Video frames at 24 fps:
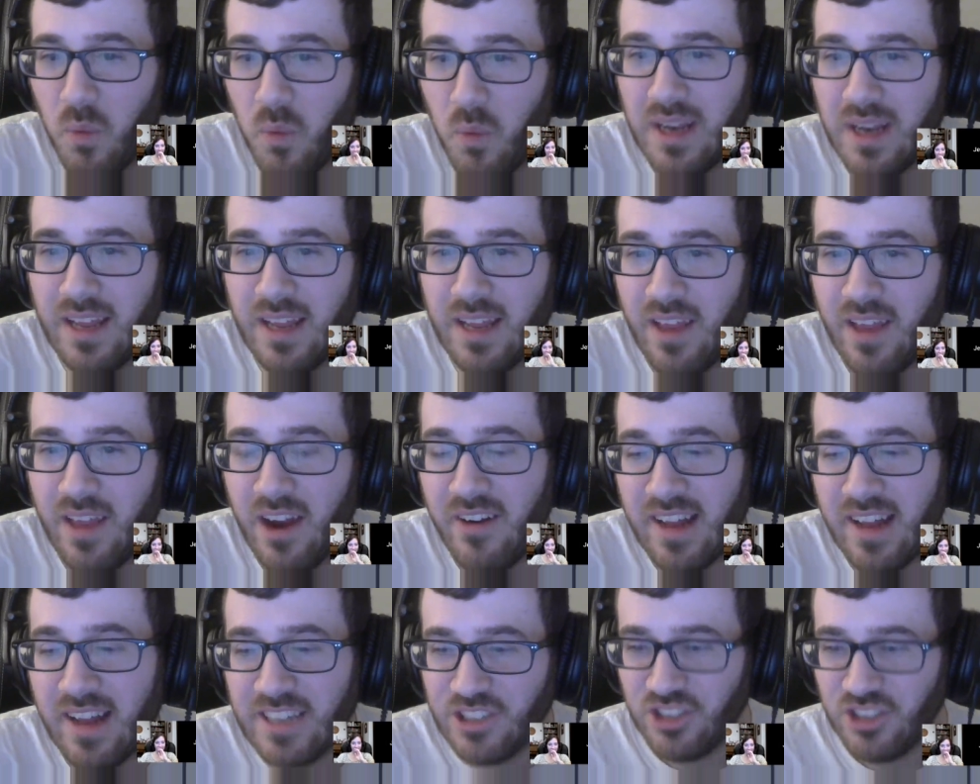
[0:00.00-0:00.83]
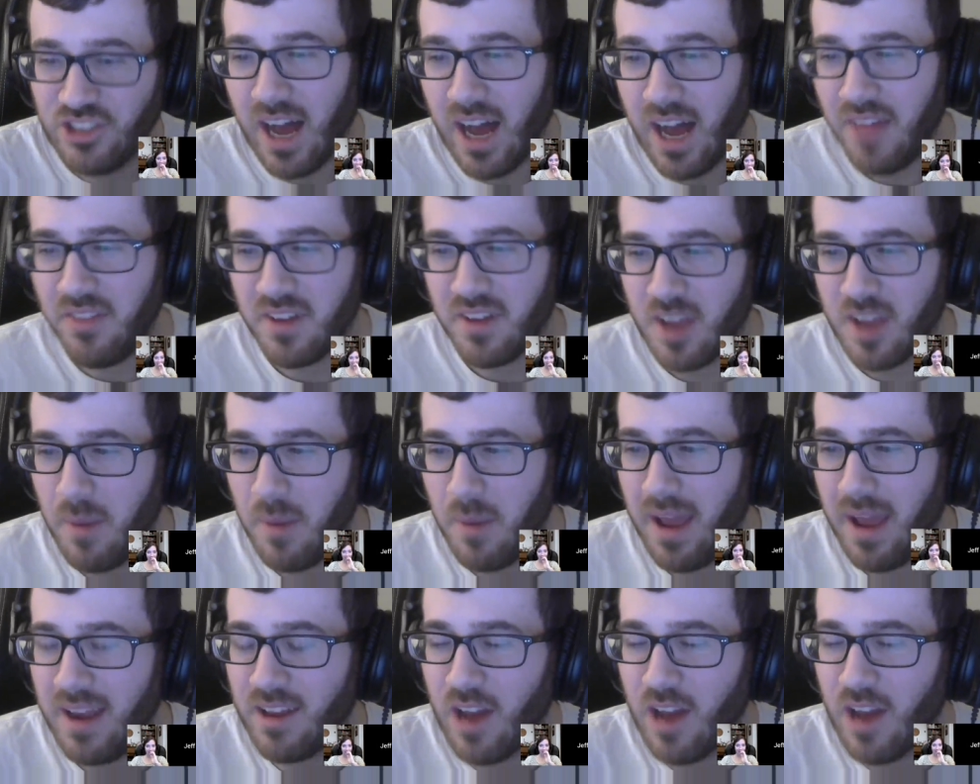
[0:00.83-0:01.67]
went in there and shot the
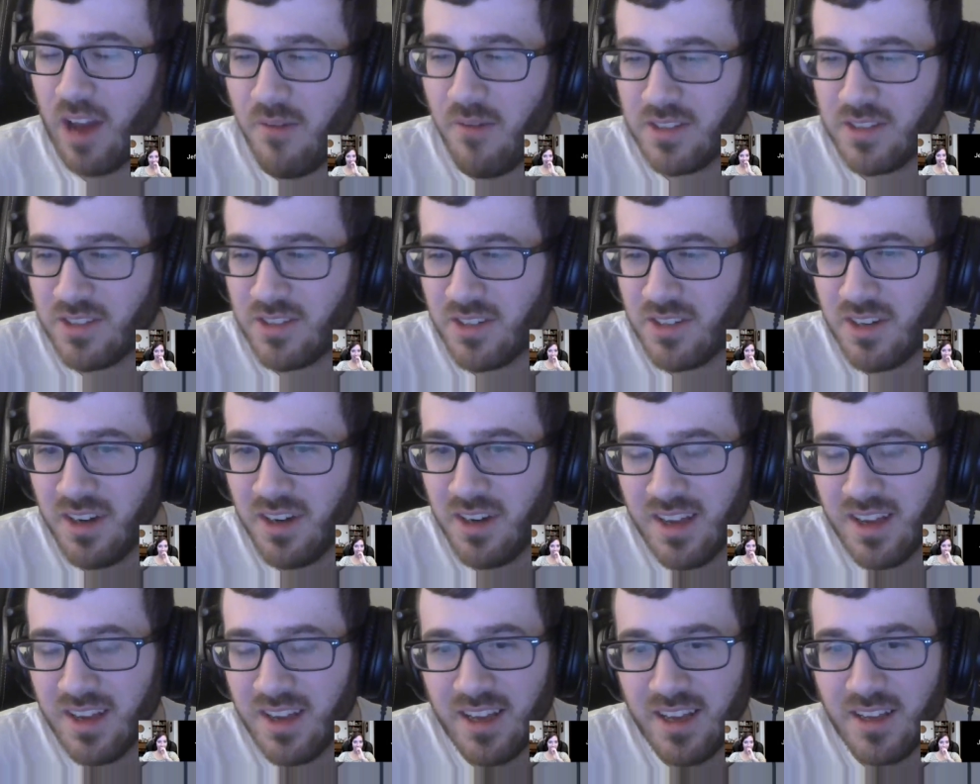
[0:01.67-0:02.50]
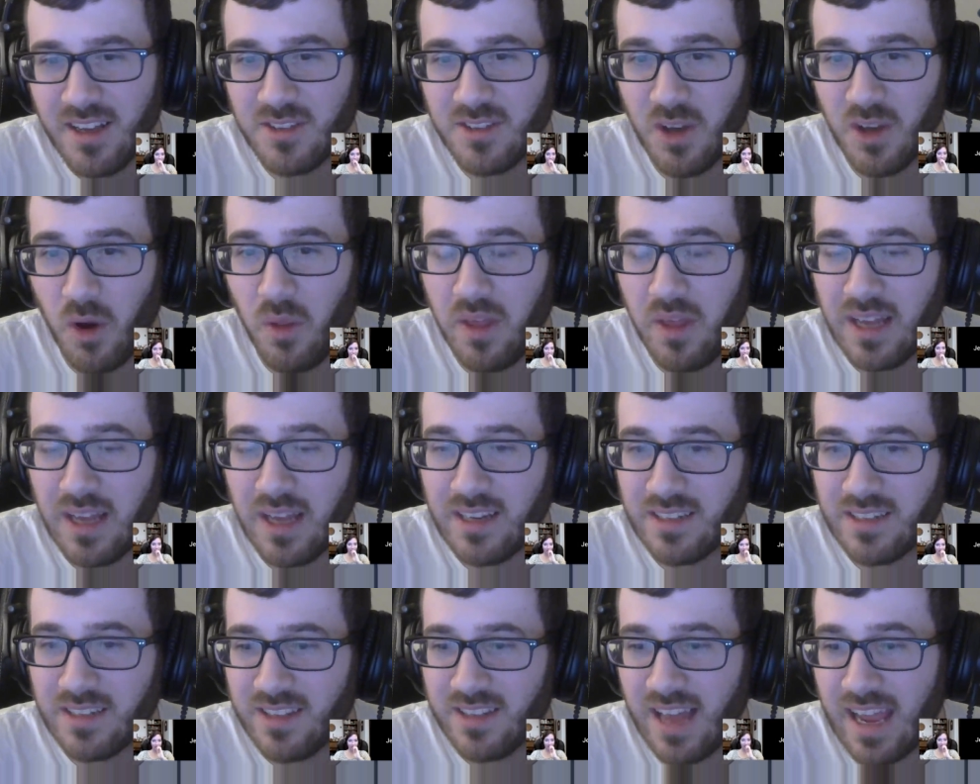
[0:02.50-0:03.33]
commanding officer, so they
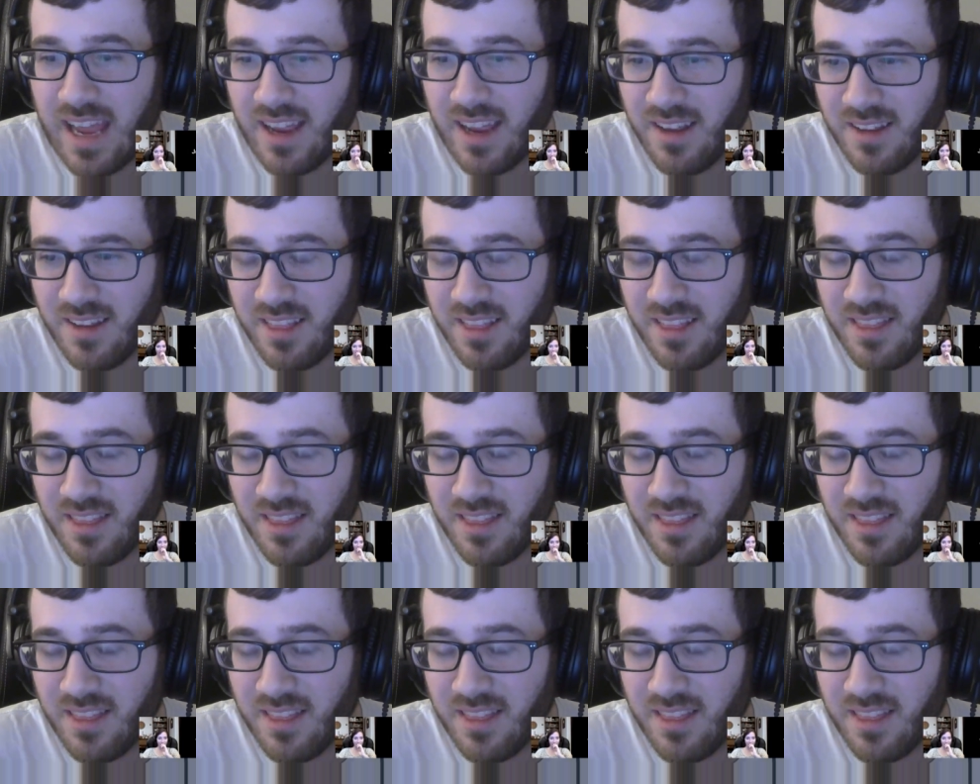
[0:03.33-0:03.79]
just like